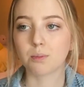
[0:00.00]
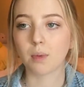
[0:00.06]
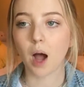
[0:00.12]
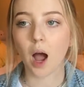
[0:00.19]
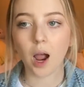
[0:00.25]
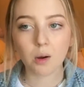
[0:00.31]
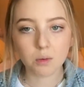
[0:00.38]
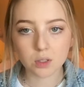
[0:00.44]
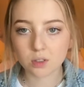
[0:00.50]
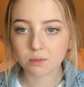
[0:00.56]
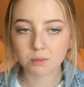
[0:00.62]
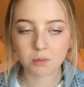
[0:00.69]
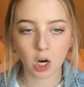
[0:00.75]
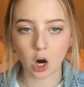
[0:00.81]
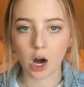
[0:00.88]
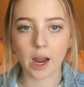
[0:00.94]
I was
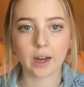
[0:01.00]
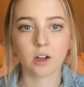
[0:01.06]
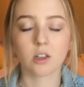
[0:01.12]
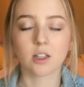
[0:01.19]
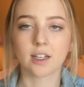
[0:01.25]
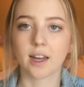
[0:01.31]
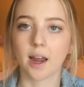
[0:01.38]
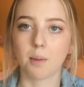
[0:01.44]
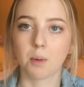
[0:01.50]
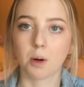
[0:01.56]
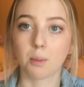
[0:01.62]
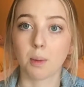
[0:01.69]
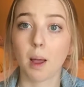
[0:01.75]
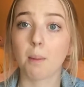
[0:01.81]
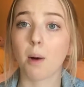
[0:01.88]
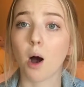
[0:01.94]
crying on the table.
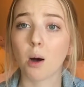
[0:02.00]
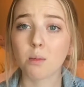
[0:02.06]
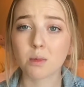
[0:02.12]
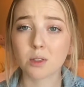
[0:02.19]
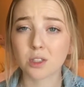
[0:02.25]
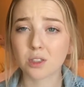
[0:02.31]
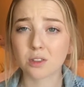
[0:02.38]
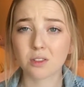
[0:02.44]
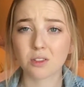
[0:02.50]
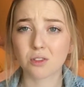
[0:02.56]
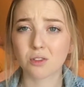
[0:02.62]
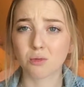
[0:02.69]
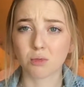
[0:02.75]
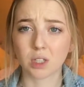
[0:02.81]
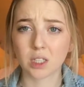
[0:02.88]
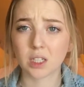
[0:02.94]
My mom was
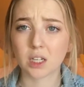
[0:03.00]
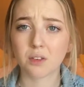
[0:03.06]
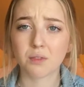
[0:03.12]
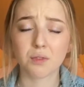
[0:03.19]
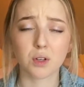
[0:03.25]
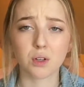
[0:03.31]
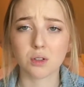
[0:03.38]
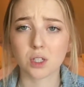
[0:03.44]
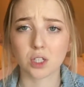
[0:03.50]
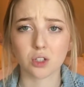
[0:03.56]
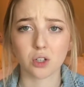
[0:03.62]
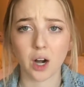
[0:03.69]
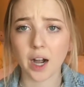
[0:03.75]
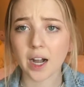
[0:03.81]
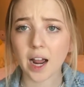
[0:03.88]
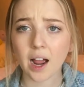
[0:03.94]
really confused, like
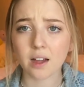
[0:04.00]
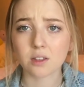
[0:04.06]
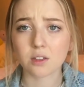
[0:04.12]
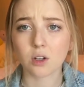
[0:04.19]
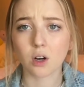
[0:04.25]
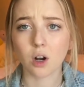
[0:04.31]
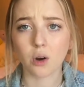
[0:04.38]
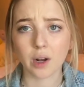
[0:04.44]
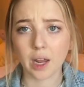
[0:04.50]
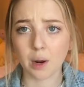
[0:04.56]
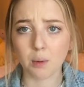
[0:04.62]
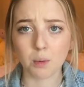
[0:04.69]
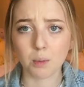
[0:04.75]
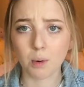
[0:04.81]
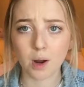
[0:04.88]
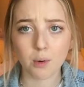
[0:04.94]
trying to ask her, okay,
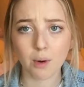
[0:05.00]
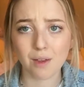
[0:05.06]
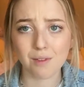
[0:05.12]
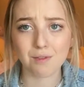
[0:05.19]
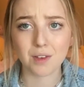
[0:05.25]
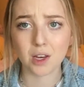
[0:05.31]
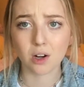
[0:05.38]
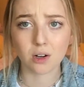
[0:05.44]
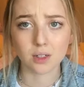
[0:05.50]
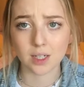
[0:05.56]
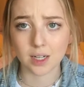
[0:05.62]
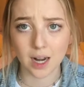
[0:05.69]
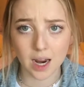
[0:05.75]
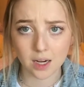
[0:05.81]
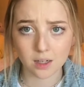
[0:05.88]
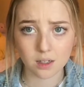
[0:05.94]
well, what do I feed her
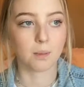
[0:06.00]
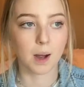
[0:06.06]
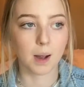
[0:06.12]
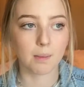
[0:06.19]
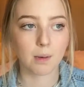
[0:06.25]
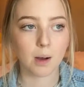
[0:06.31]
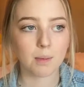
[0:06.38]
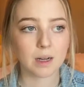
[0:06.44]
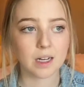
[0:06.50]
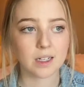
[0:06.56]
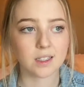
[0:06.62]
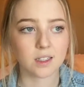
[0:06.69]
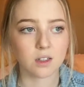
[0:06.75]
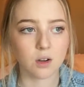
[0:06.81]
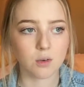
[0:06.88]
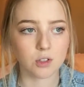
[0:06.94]
tonight? My mom and I
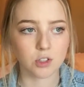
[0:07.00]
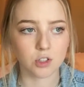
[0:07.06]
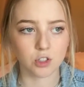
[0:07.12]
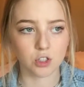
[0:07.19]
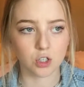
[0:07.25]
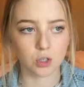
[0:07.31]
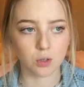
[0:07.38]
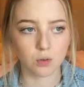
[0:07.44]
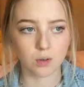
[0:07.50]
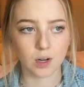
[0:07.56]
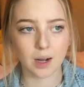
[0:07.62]
didn't know what to do.